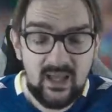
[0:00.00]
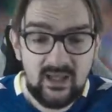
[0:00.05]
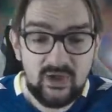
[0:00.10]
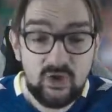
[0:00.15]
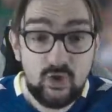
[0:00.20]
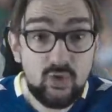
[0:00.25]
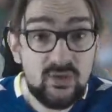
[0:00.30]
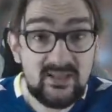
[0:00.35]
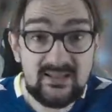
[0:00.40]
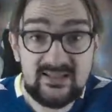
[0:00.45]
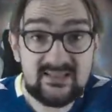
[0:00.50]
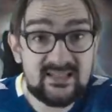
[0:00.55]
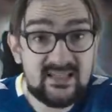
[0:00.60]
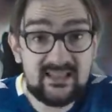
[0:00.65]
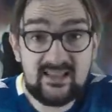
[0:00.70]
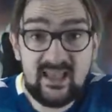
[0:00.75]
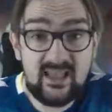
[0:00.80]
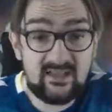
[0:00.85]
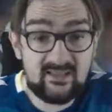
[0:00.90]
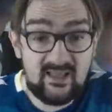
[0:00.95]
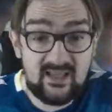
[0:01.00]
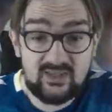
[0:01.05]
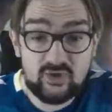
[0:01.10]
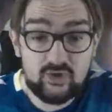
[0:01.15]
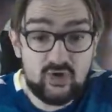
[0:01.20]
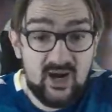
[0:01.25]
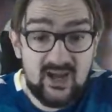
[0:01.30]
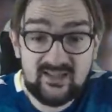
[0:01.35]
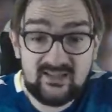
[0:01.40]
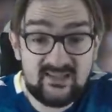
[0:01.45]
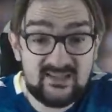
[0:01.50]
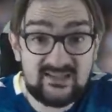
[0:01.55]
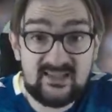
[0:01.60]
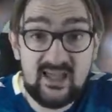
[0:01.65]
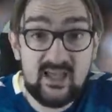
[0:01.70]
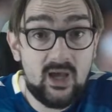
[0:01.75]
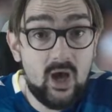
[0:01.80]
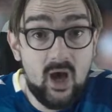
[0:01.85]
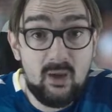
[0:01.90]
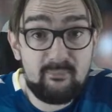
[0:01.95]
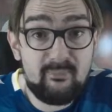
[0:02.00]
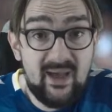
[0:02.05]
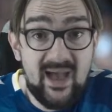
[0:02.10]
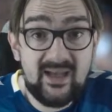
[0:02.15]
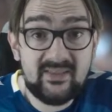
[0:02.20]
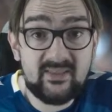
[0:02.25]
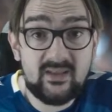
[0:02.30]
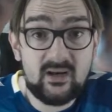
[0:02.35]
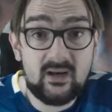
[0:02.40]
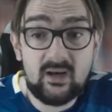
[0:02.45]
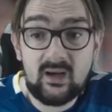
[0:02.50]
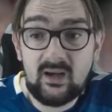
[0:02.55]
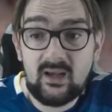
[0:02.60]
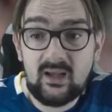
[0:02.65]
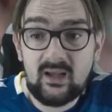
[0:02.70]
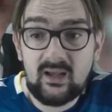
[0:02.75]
you can see they tried to stay compact there